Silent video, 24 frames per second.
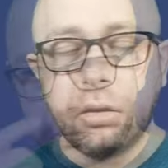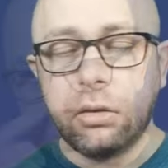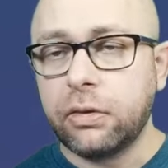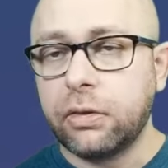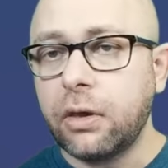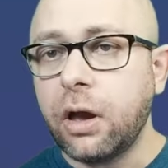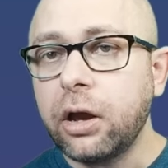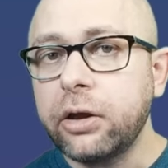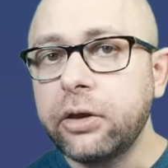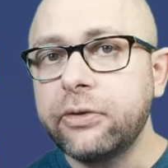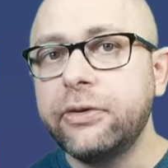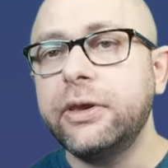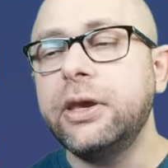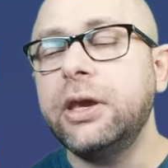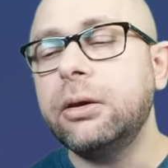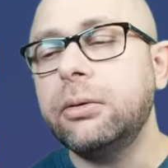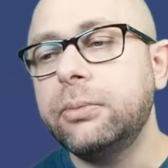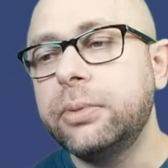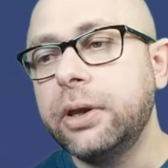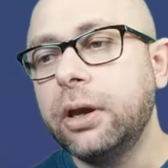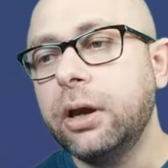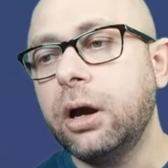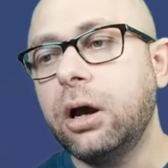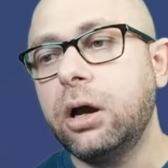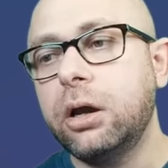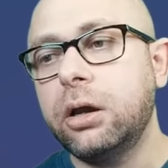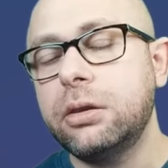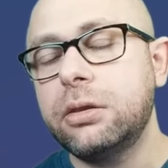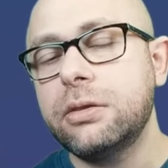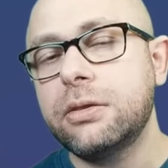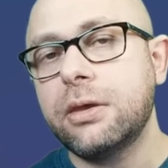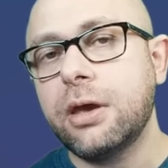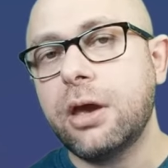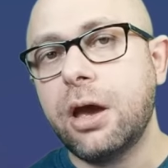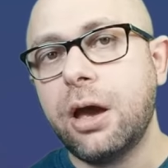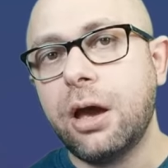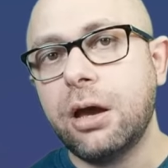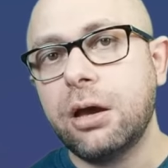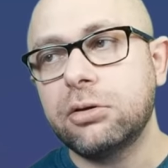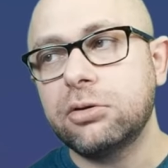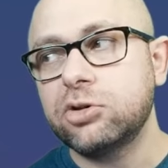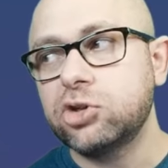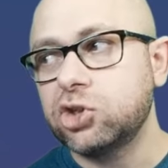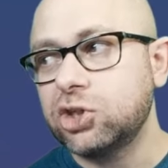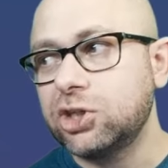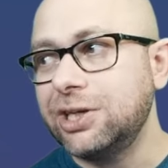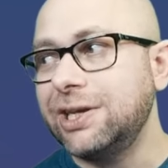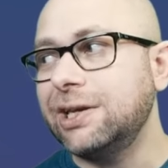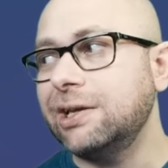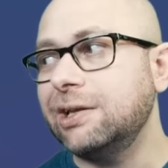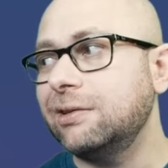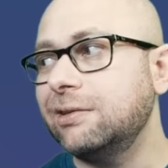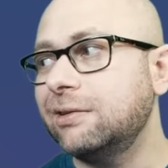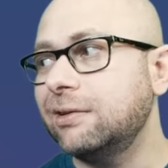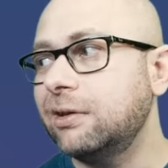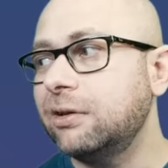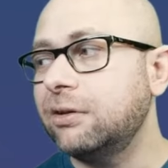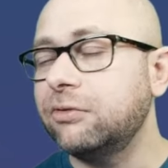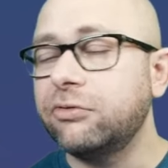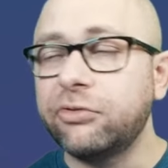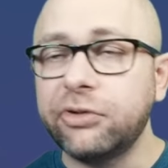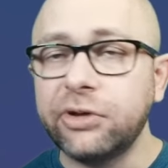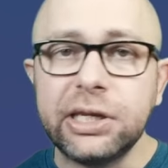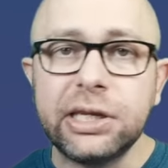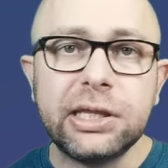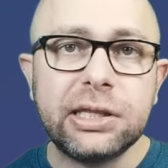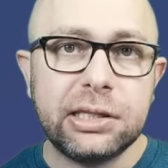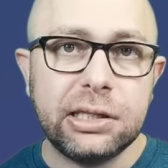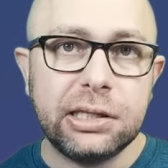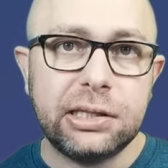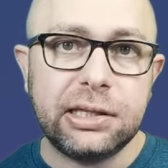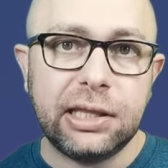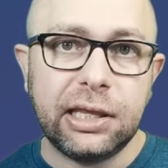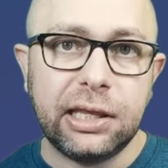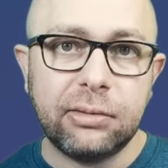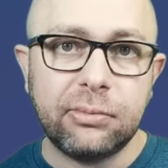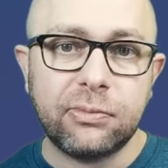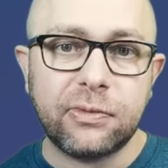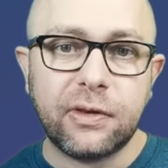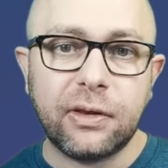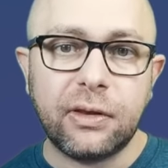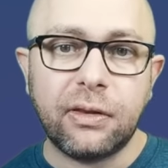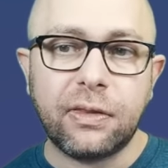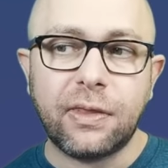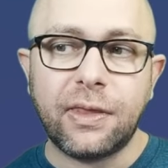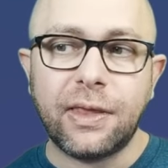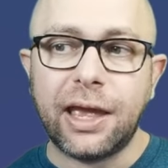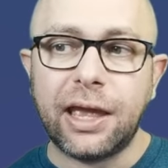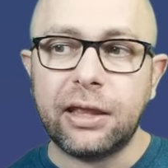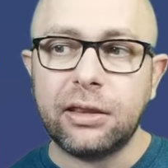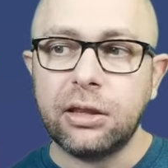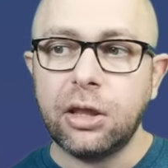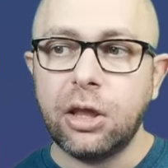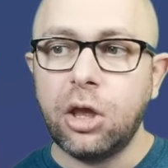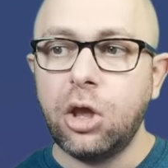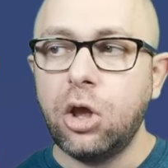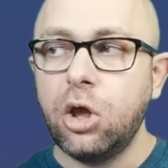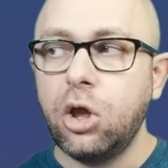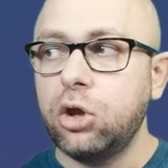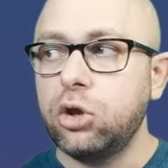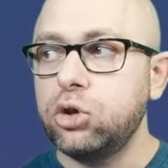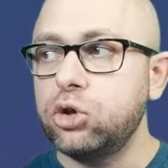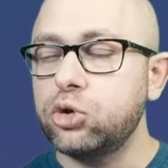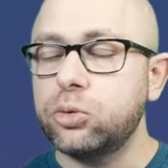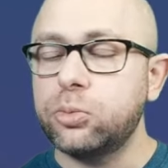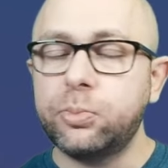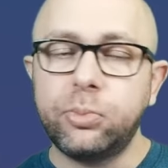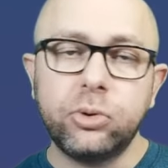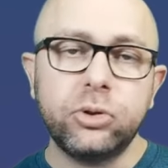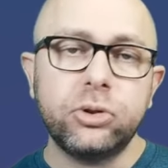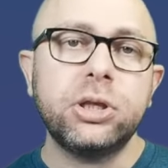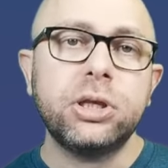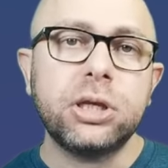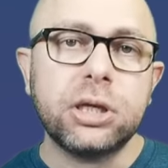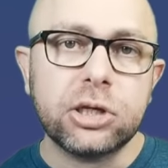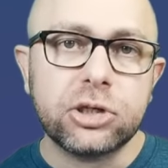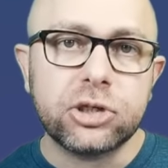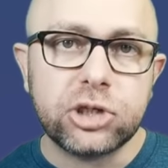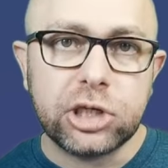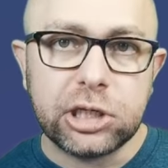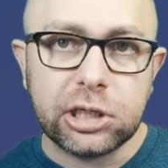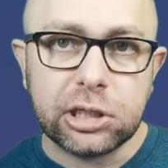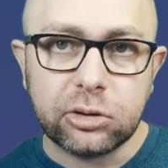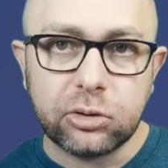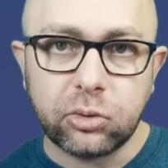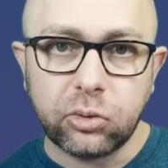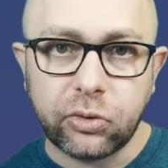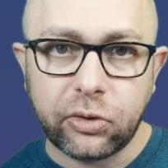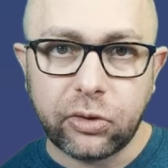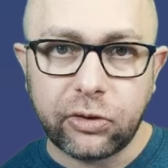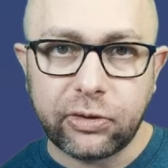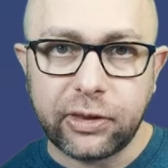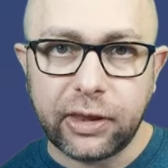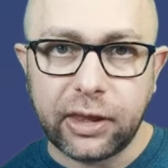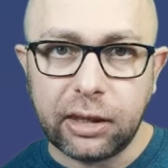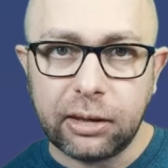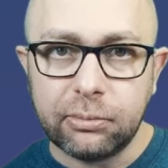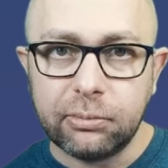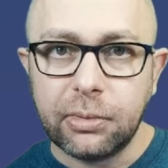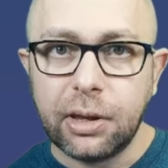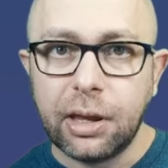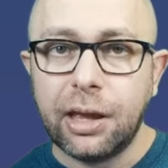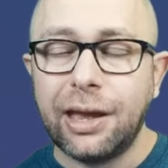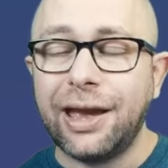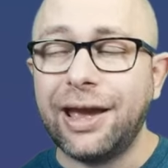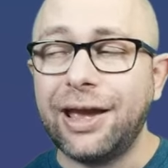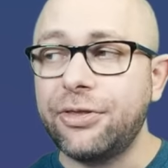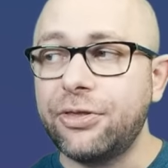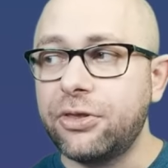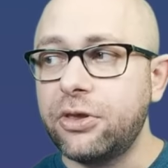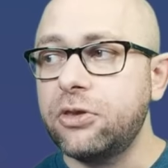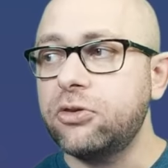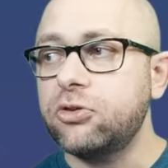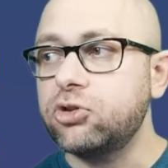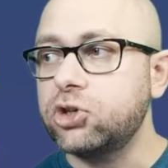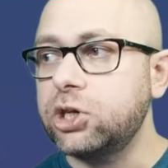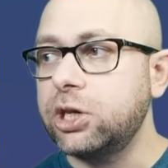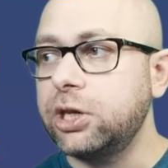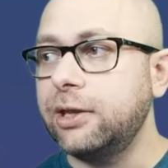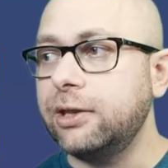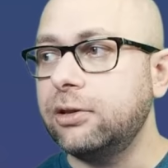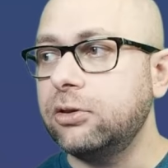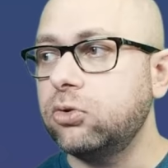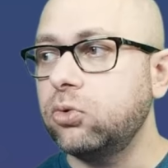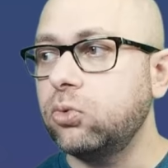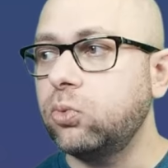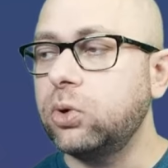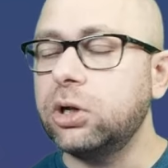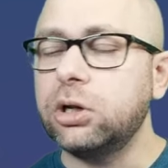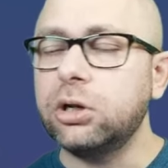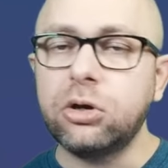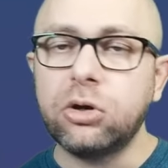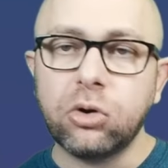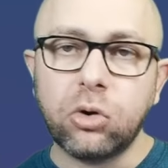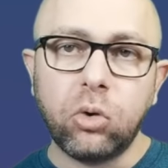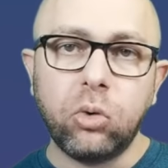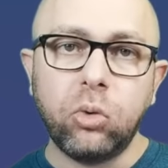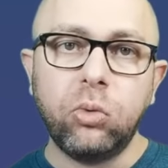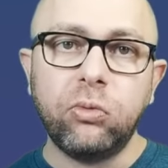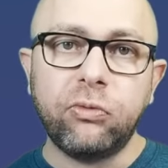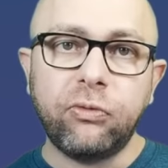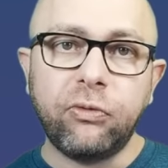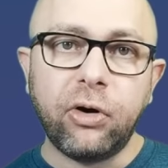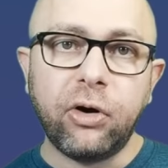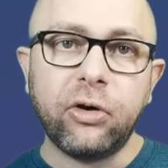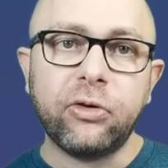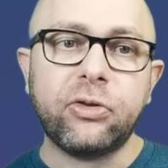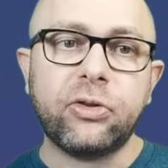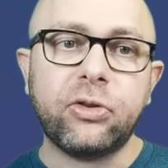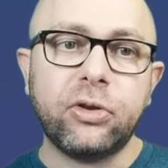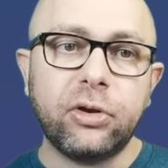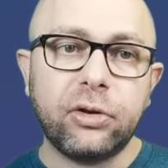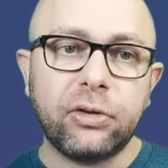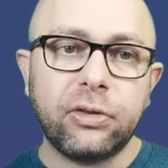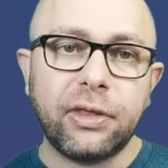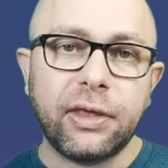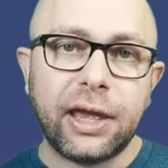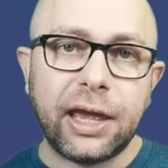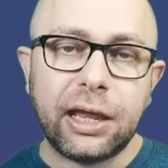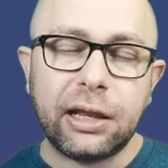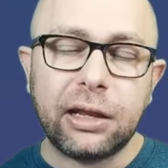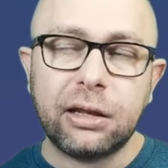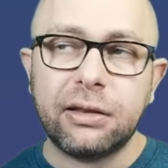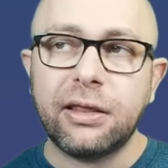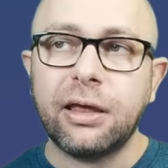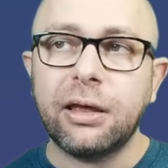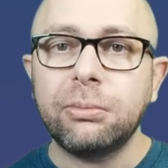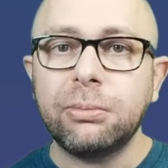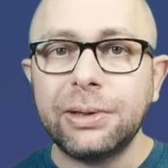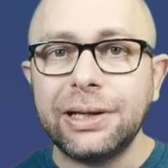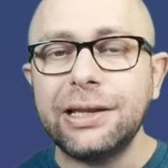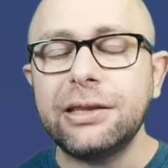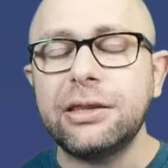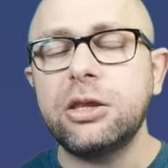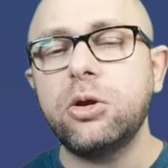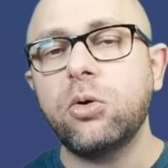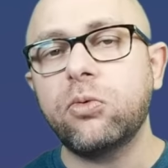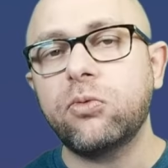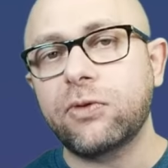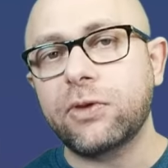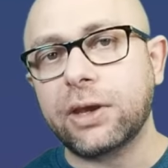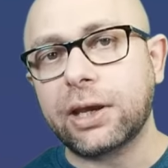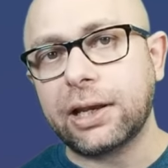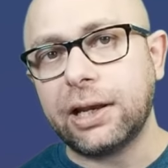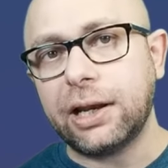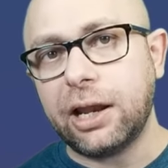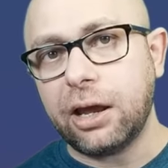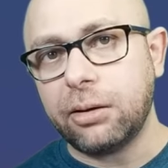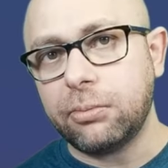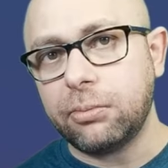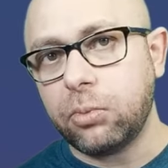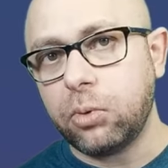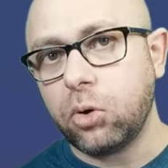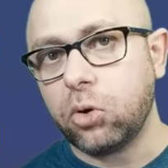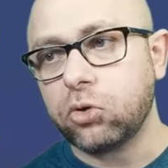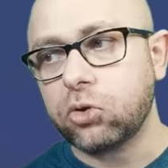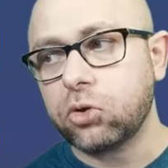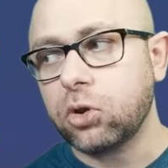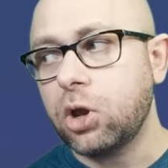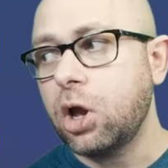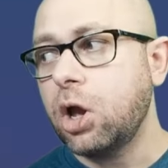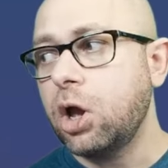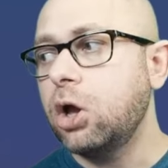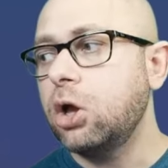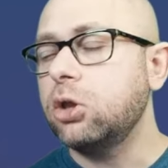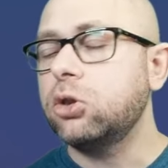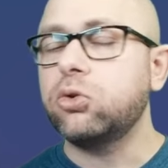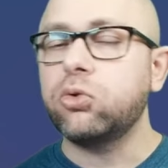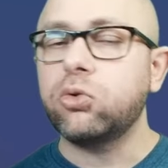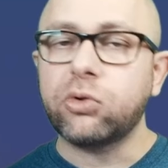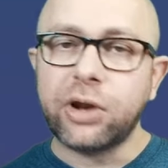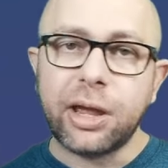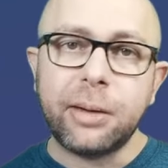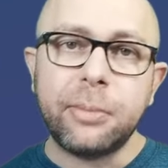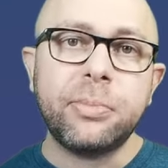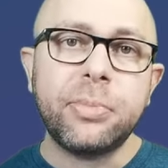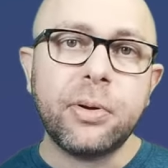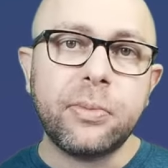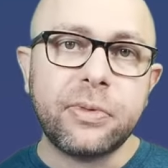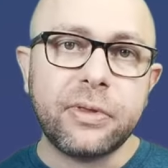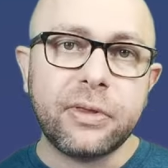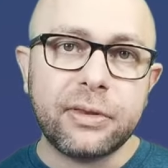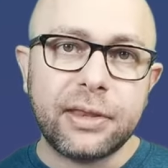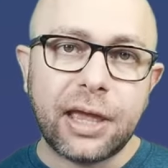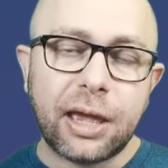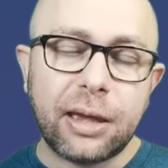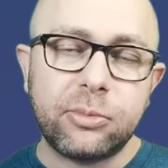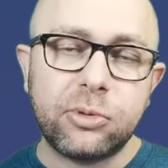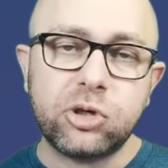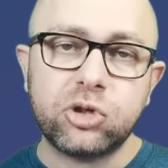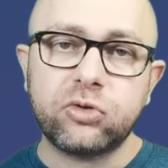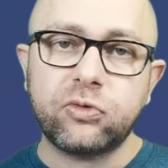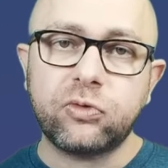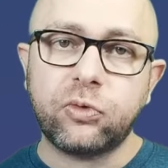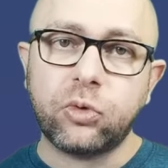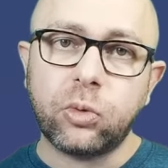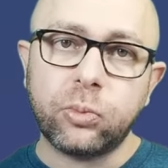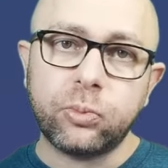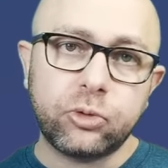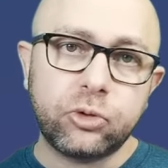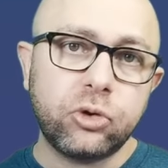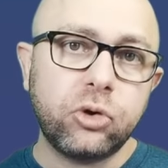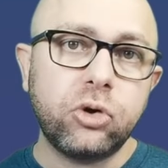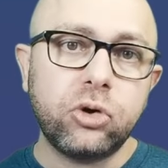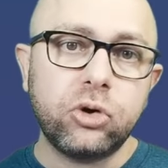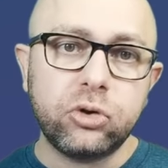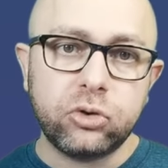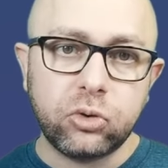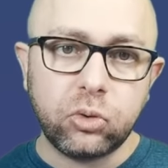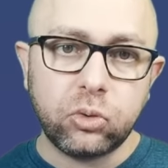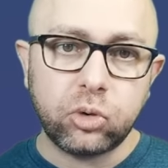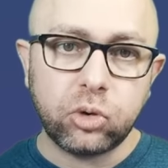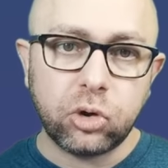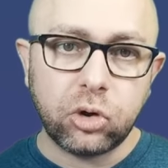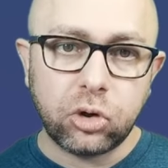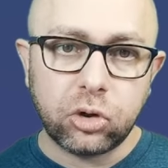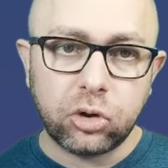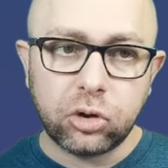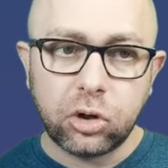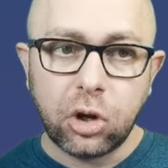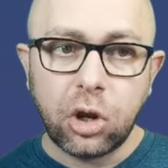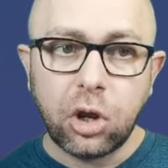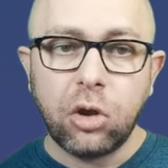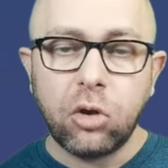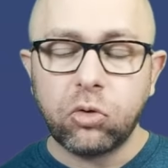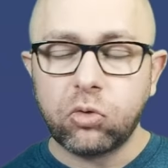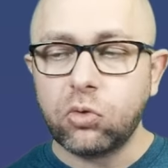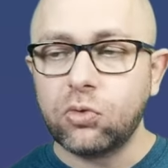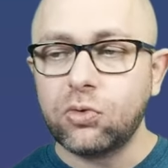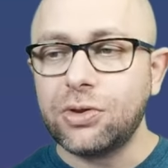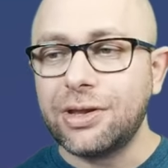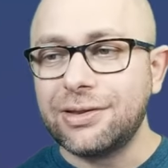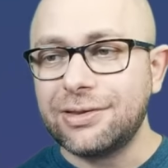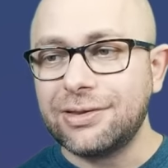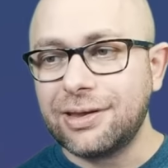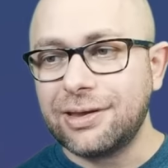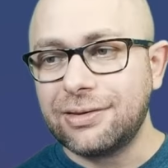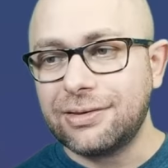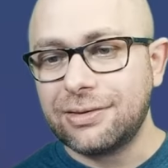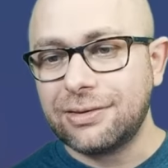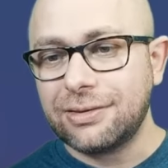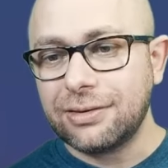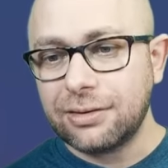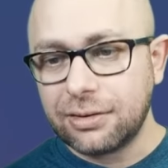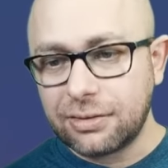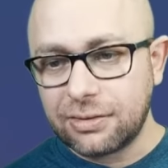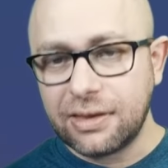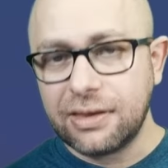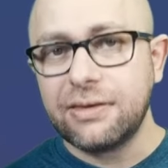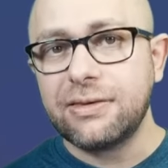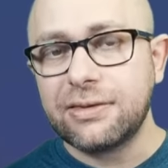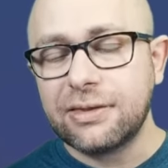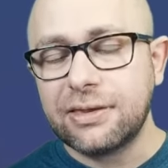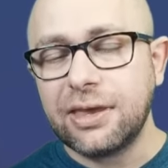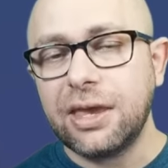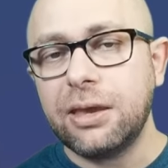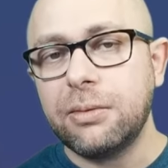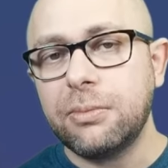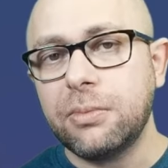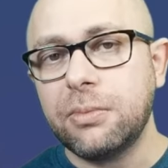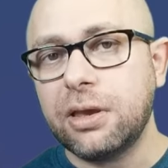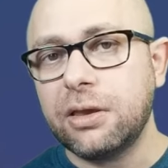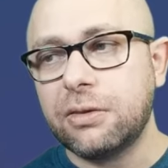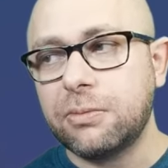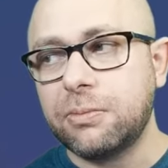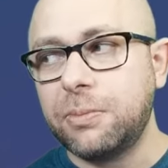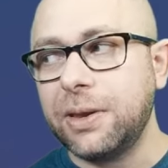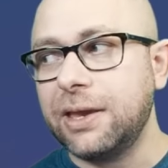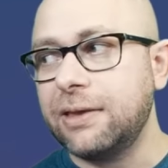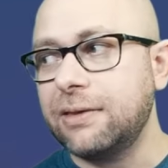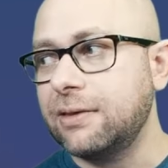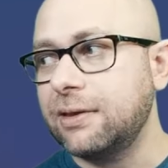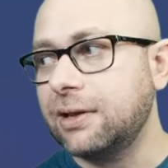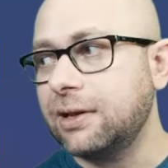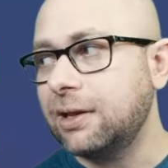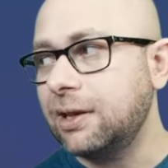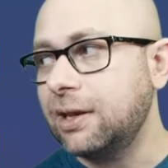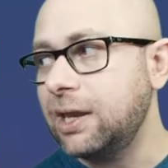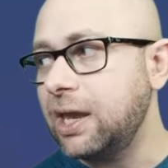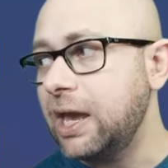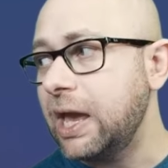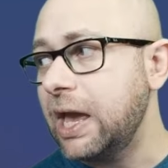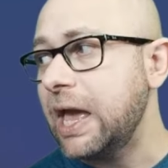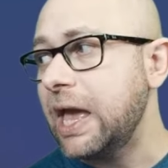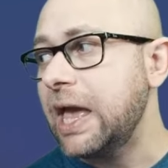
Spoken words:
The idea behind the shield infinity teams is that you're putting a shield on the team, and this shield will grow faster than the ability of the clan boss to ramp up the damage from turn to turn, so that this team is basically